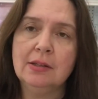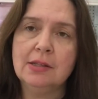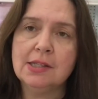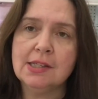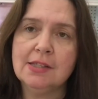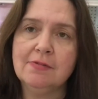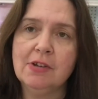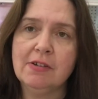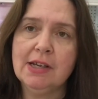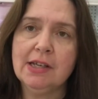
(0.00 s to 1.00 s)
This is
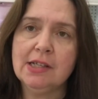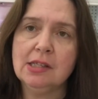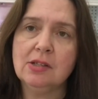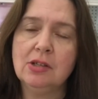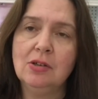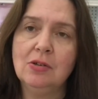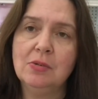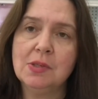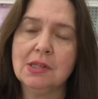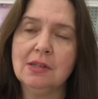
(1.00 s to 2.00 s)
very nice to
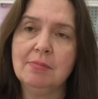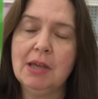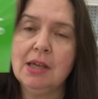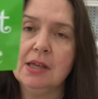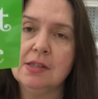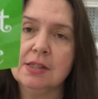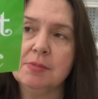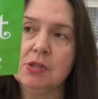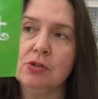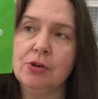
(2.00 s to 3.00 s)
use in making
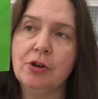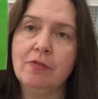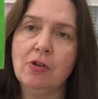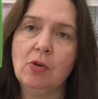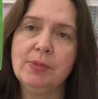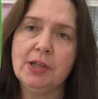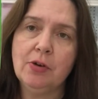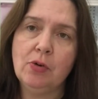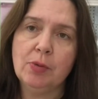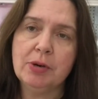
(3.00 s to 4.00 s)
some sort of home
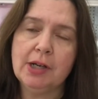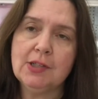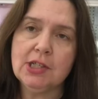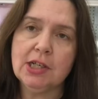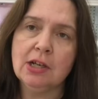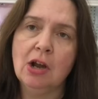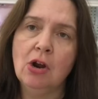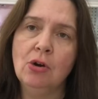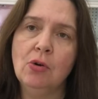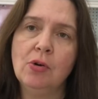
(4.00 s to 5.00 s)
decor project,
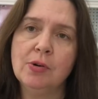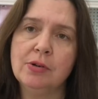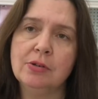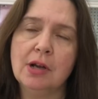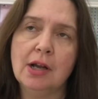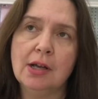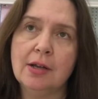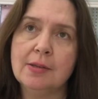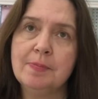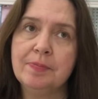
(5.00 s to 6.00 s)
or
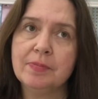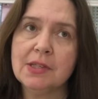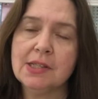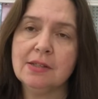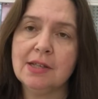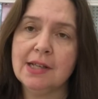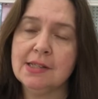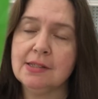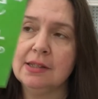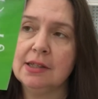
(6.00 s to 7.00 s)
uh,
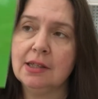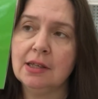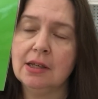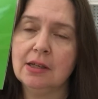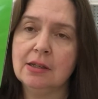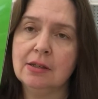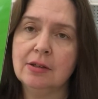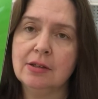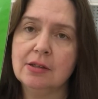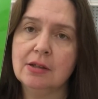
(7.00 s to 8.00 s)
stenciling uh,
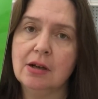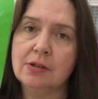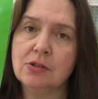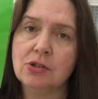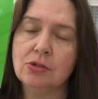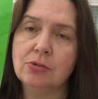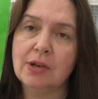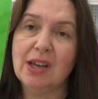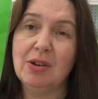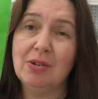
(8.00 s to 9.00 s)
onto
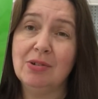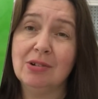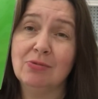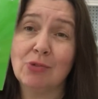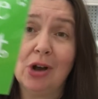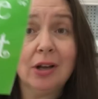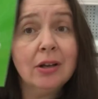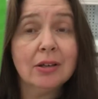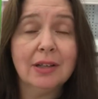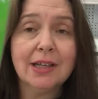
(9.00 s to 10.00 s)
a
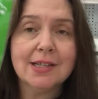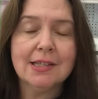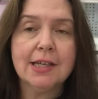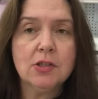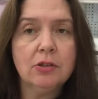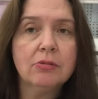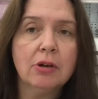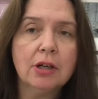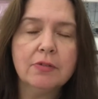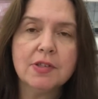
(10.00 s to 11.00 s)
rug, like a sisal
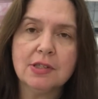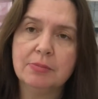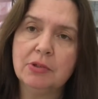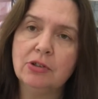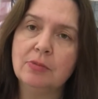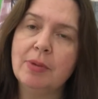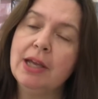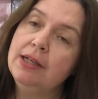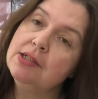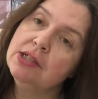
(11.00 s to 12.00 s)
rug with some good
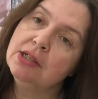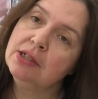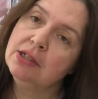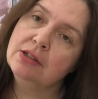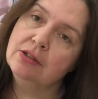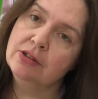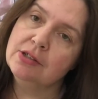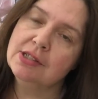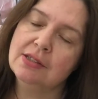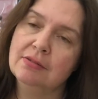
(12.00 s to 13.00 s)
paint. You
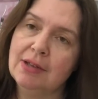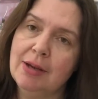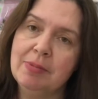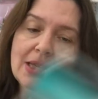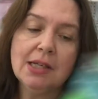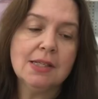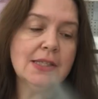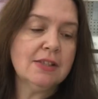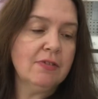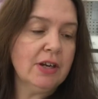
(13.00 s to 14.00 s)
could stamp
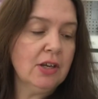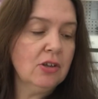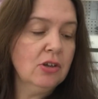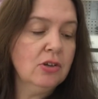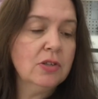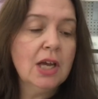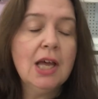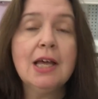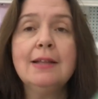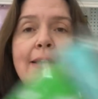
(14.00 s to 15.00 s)
this, very cute.
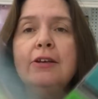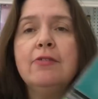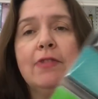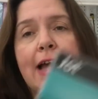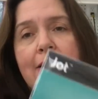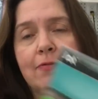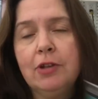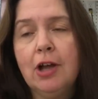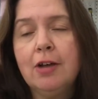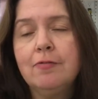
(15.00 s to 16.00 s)
Live, laugh,
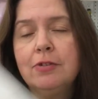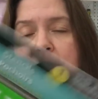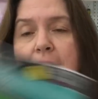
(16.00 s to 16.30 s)
love.